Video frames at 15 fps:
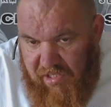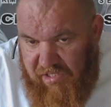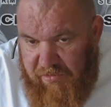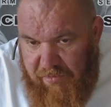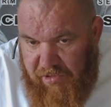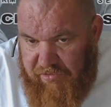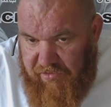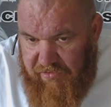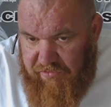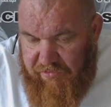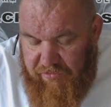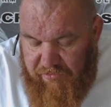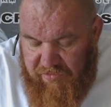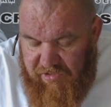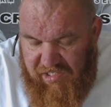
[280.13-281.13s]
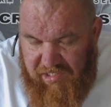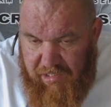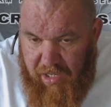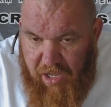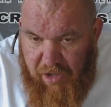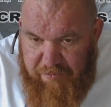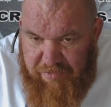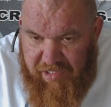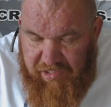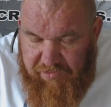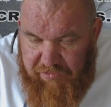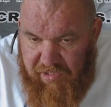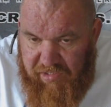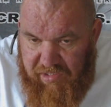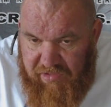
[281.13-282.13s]
antibiotics and such like can't
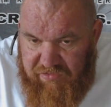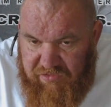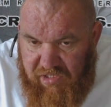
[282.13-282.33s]
penetrate that